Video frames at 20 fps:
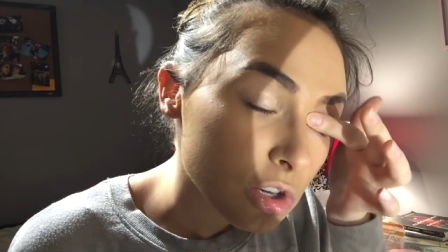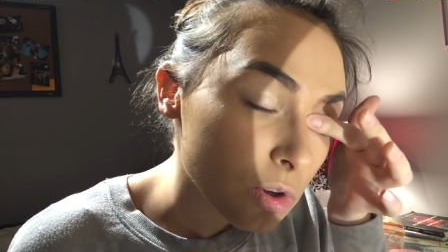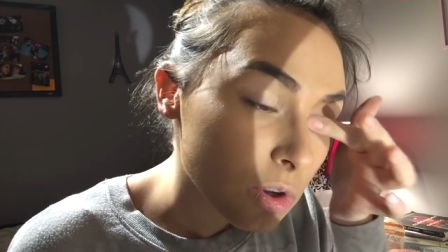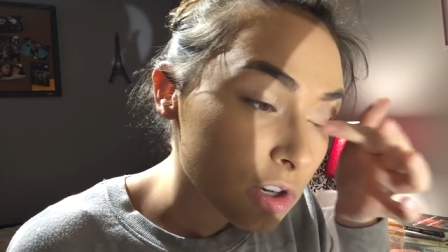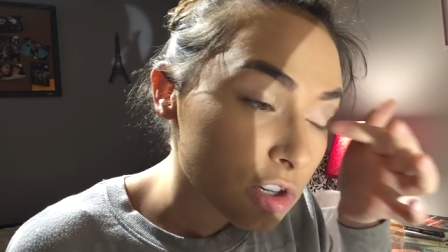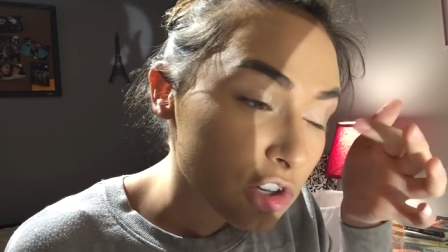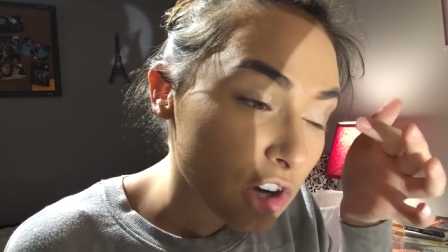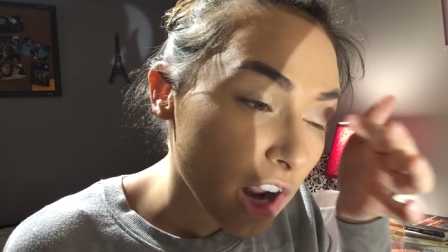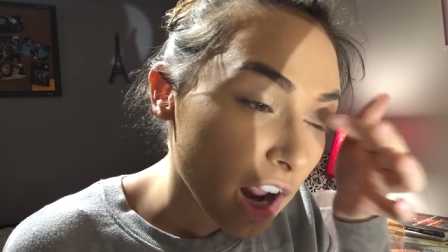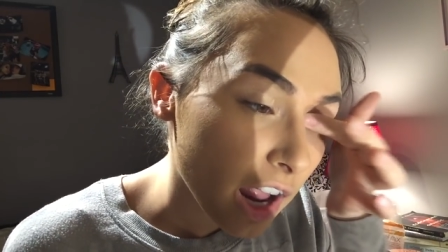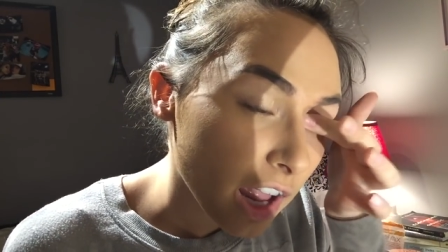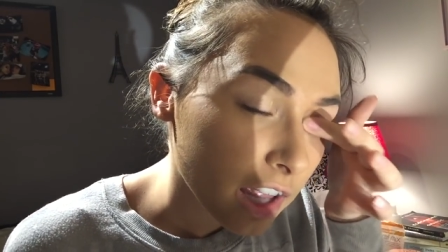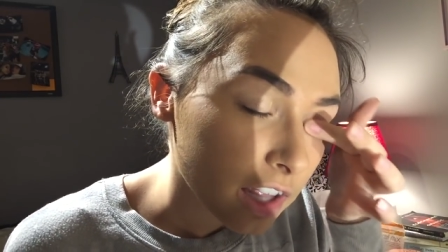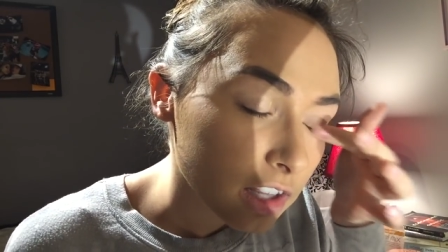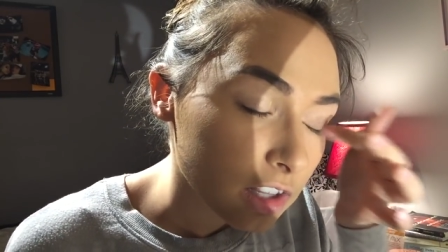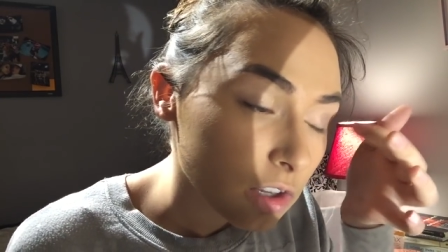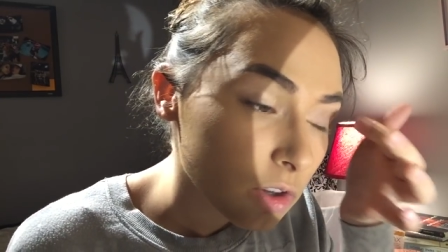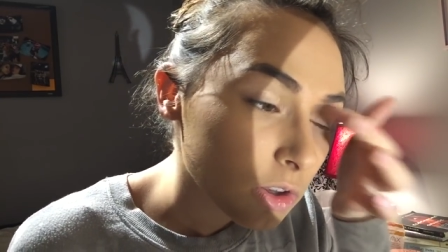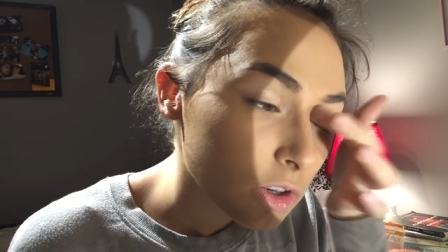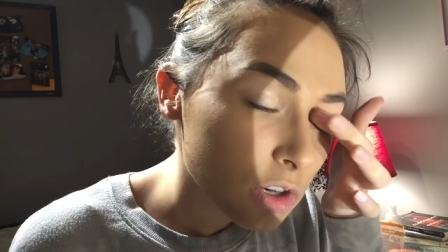can try
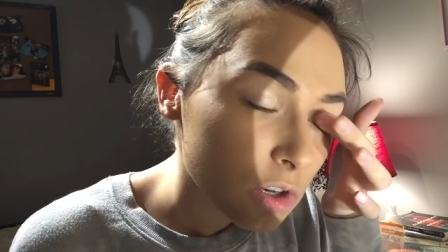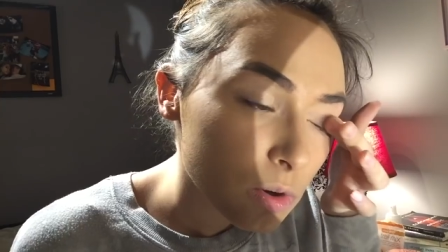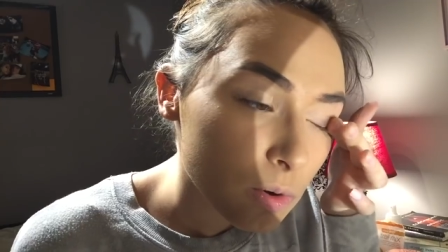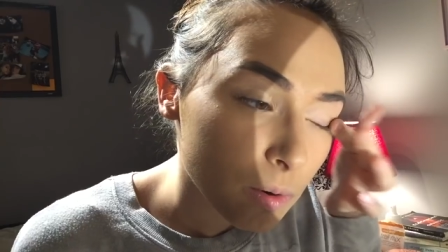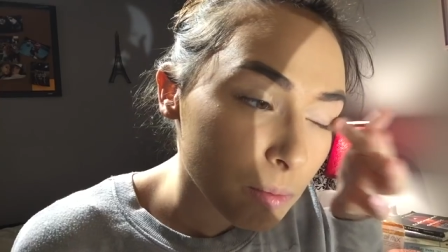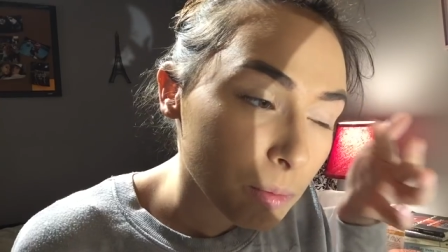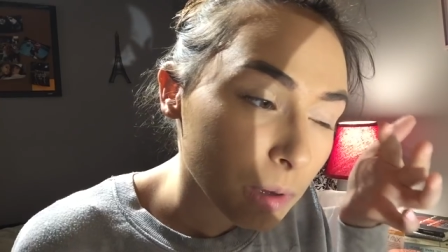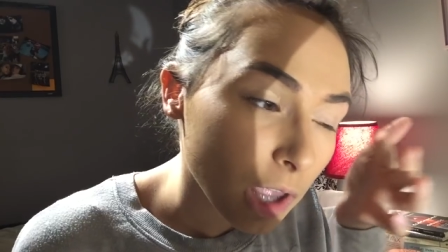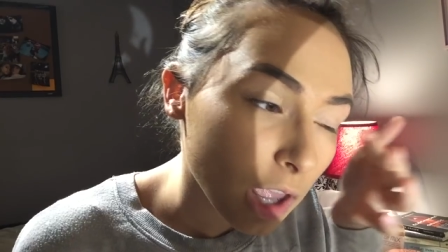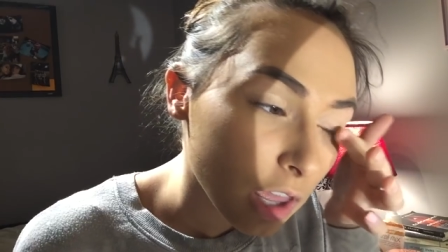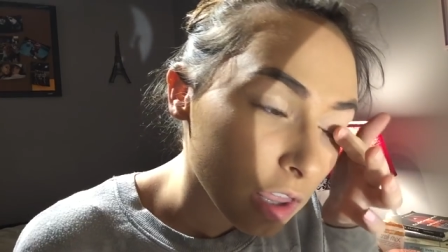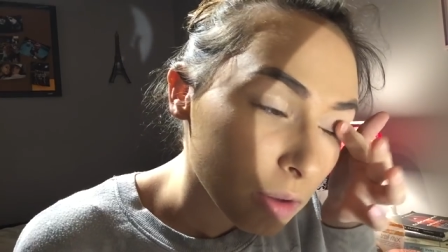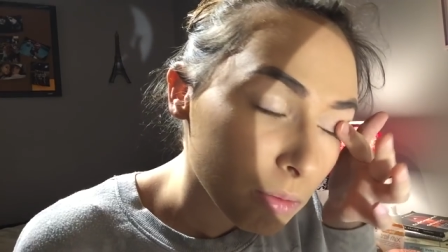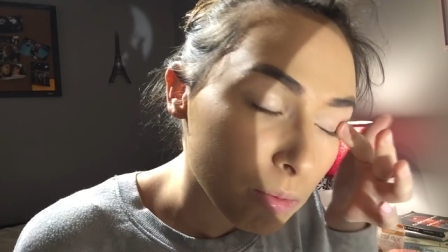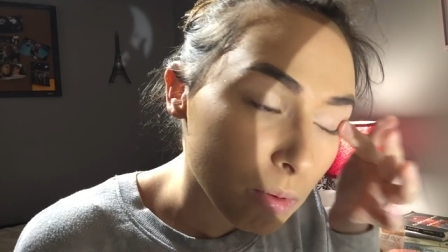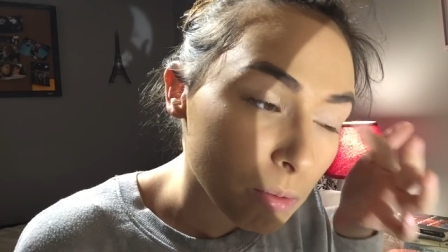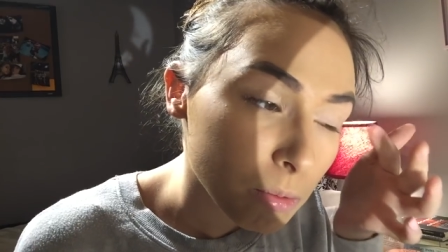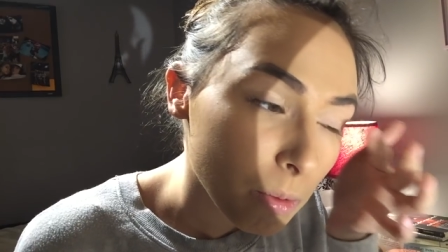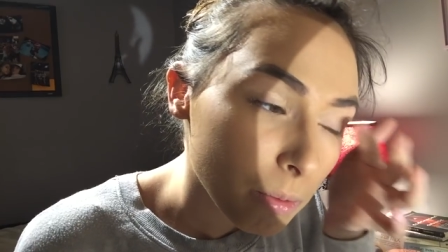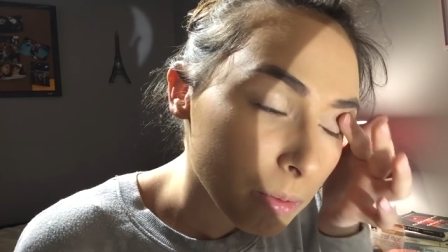it, you can do it, Makayla,
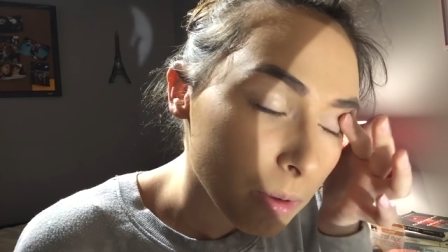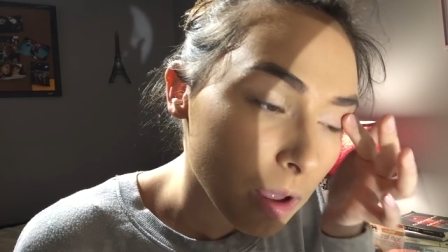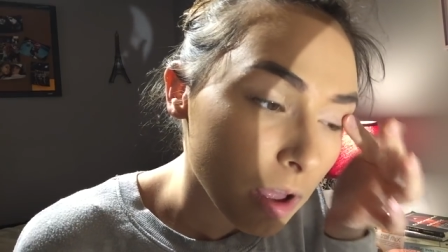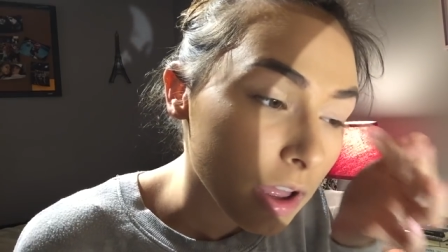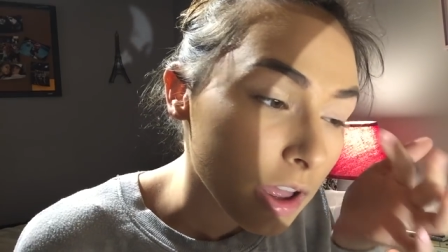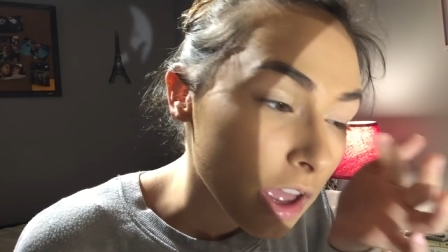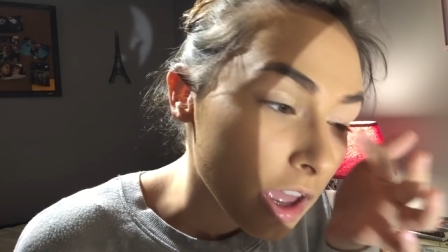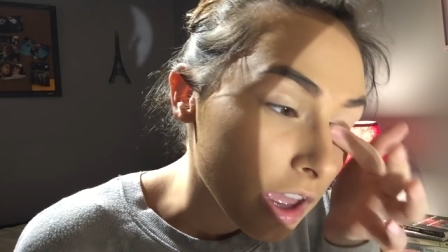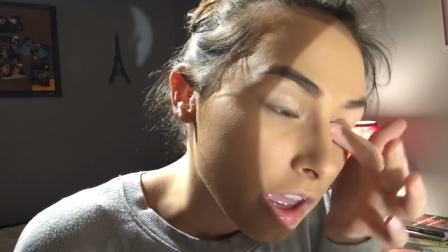blah blah blah.